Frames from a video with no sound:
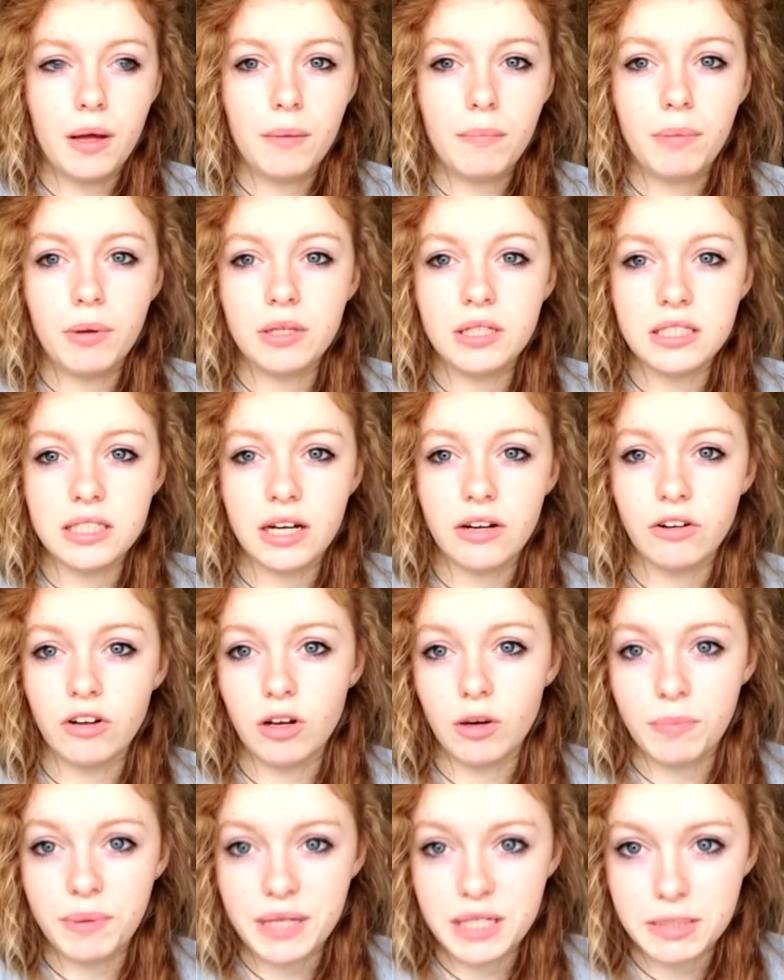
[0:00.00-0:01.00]
putting down on
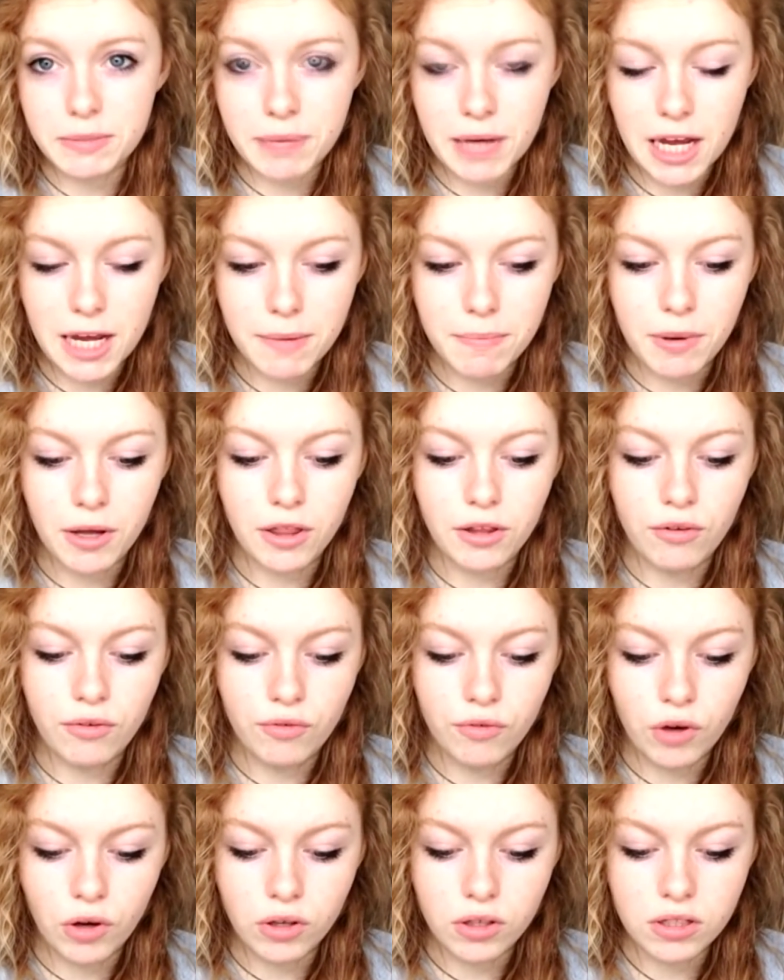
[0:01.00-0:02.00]
a piece of paper the
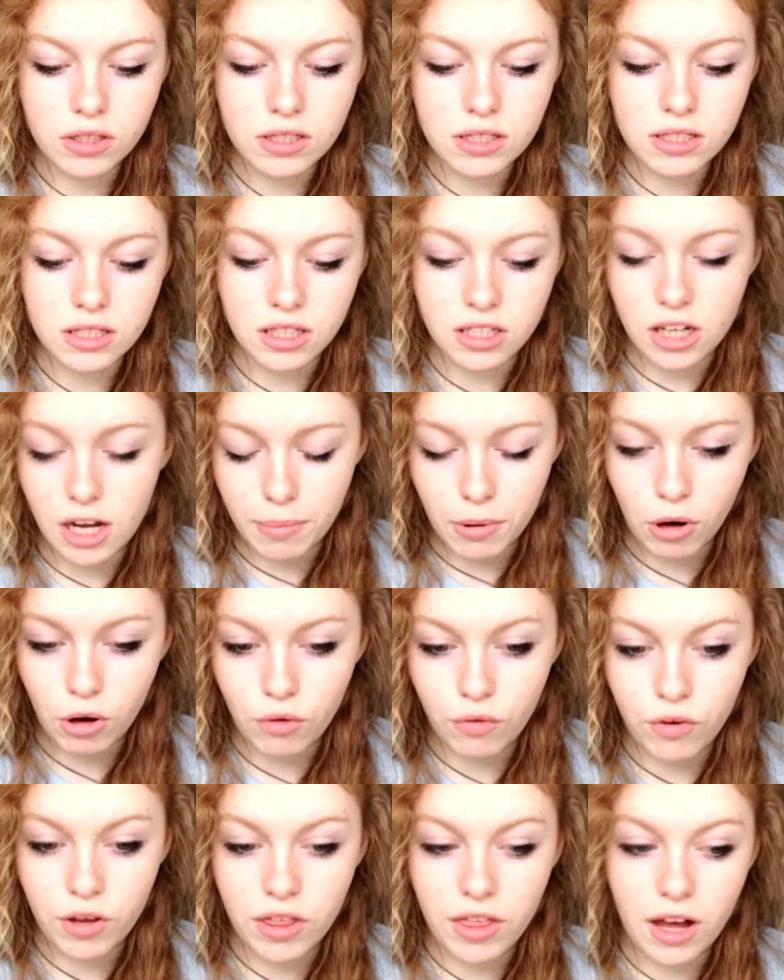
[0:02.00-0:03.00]
fonts, the
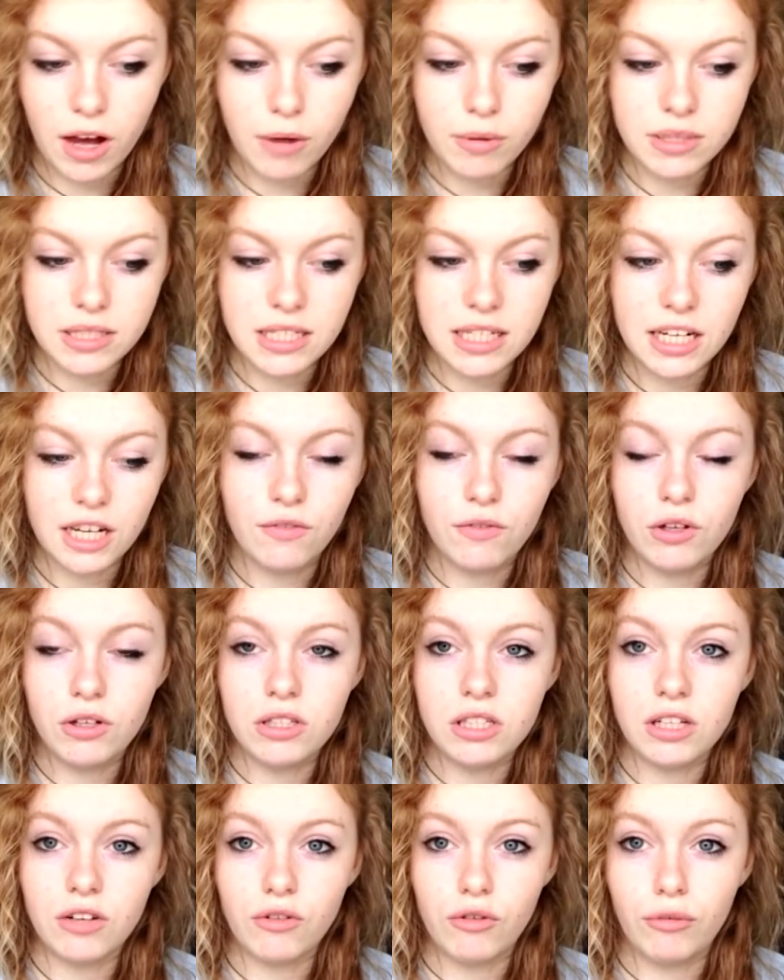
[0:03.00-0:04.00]
typography that I was thinking of
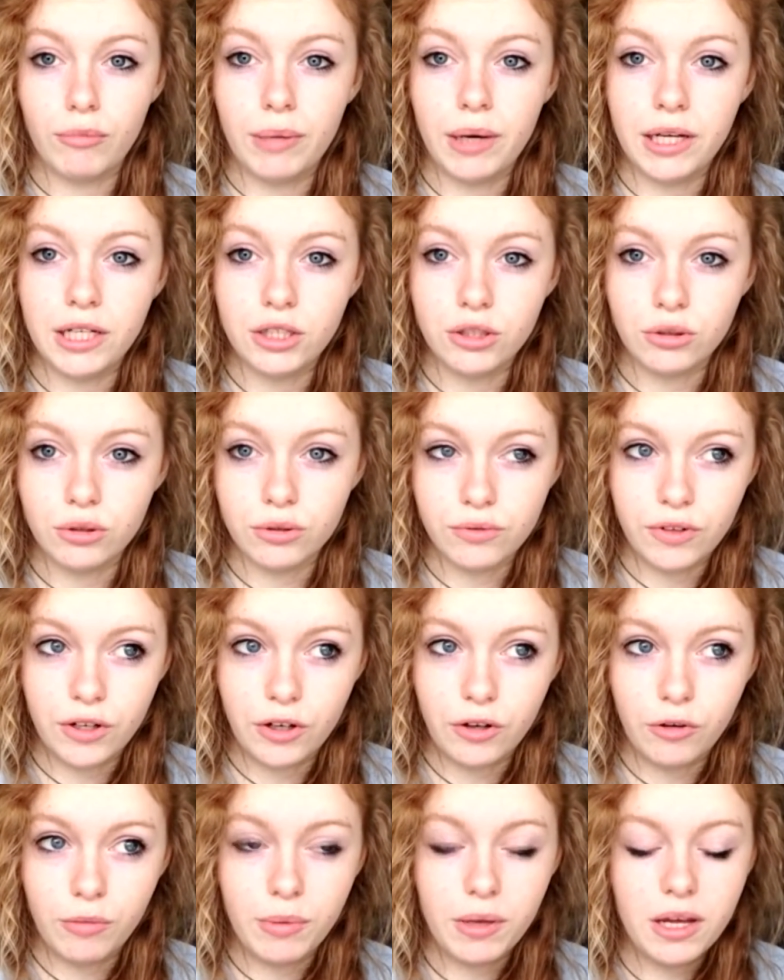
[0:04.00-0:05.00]
using for my short
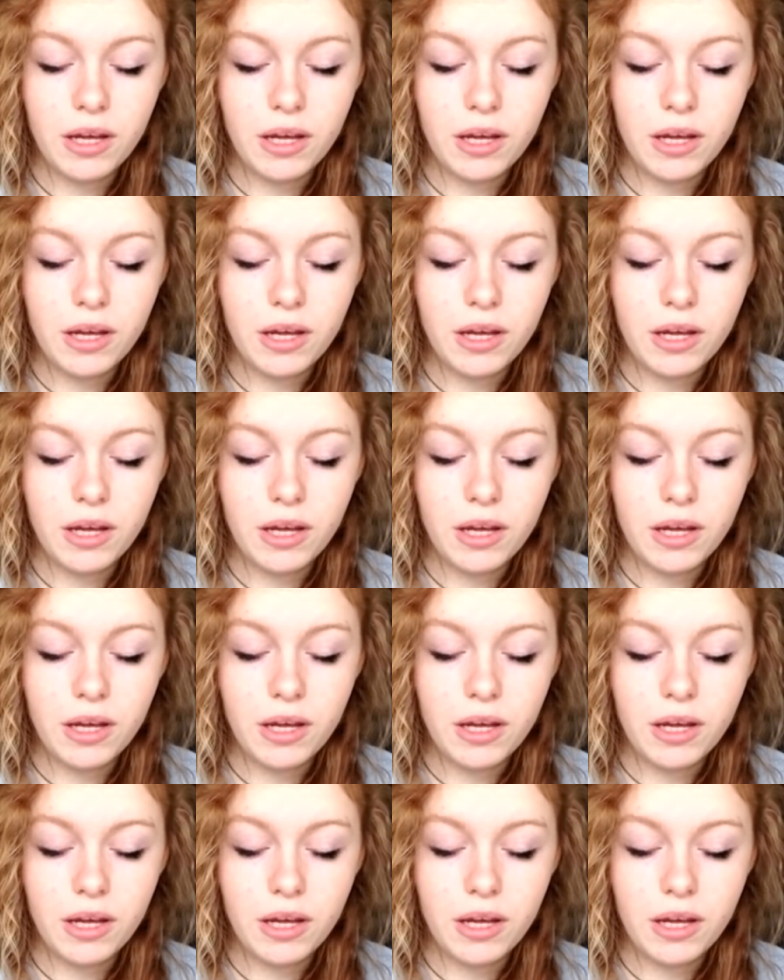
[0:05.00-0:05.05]
film,